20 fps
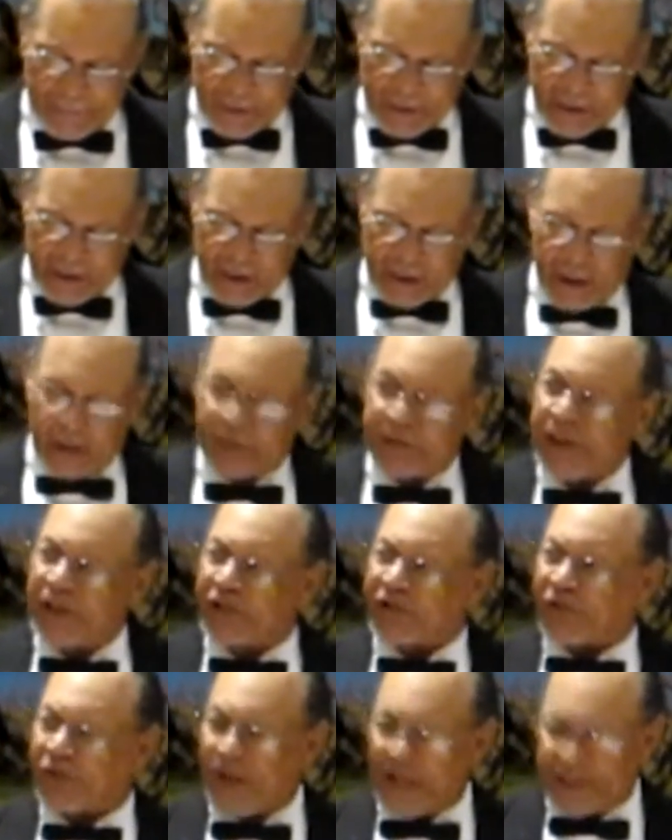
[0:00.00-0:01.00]
the
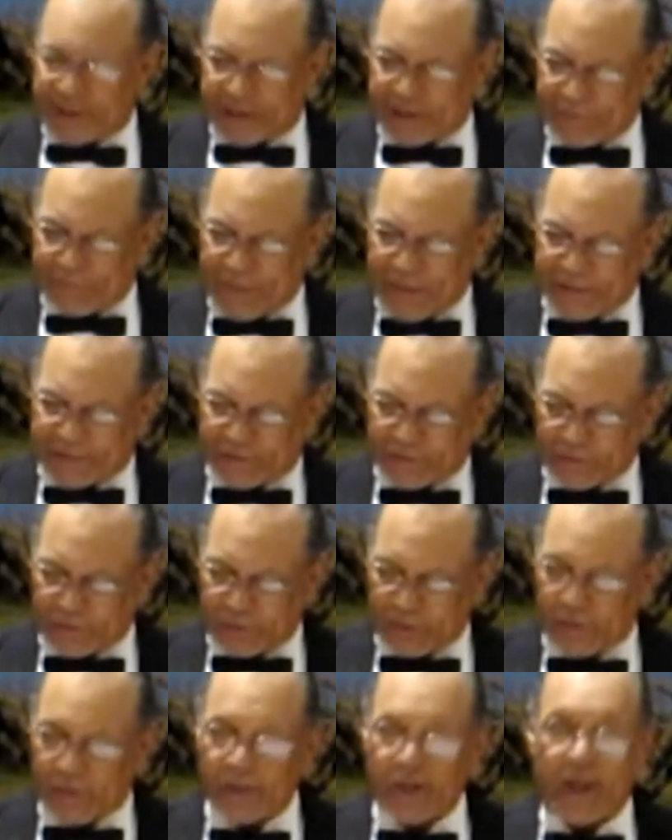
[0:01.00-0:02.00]
distressed
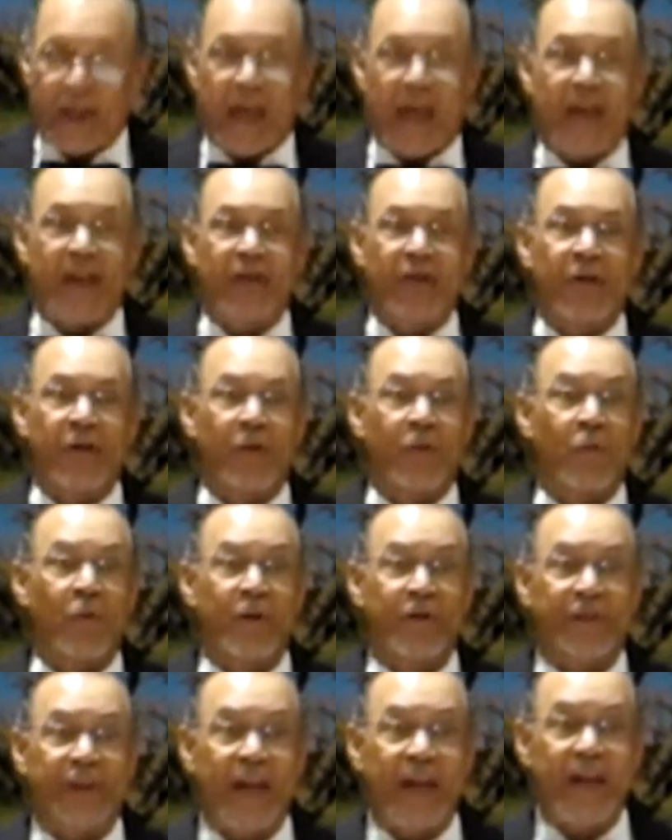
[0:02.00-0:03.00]
vessel and
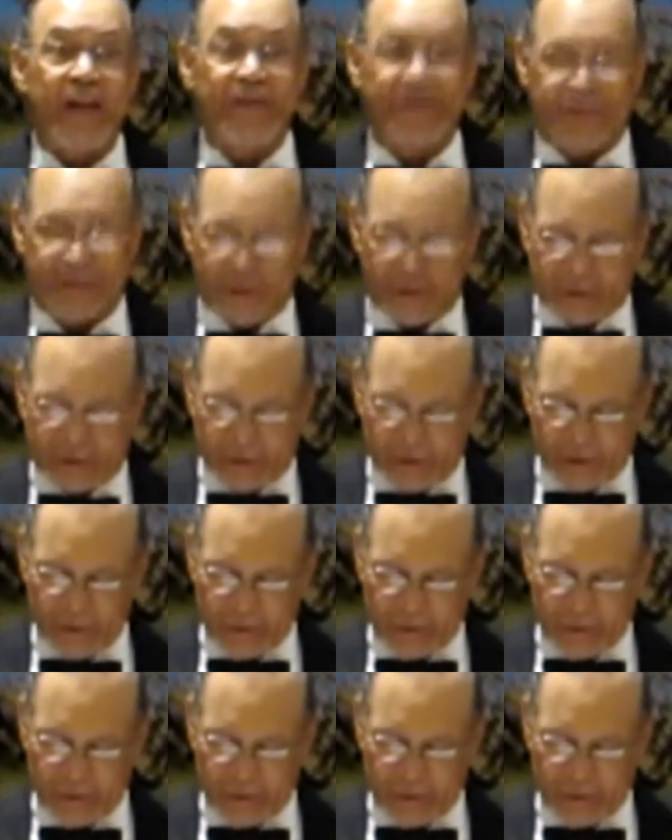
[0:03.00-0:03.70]
was answered: